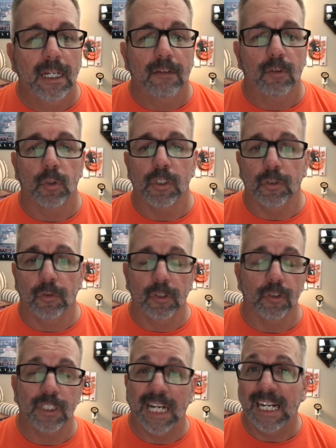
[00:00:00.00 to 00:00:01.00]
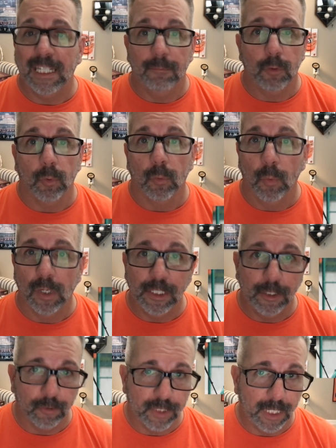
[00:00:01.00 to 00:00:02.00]
Of course, the Orioles signed him to a
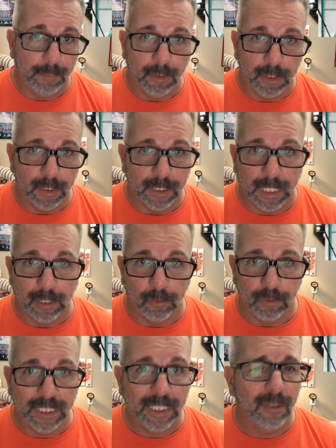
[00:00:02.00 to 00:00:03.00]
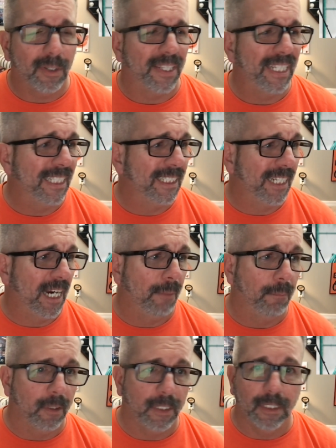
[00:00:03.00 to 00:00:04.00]
1-year, $10 million deal. I think it's
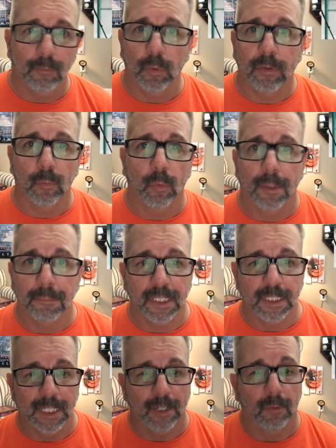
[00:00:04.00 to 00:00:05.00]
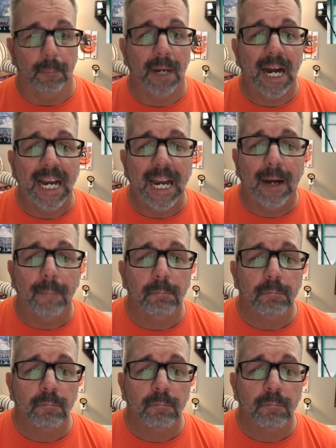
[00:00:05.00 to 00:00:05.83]
$9 million with a $1 million buyout.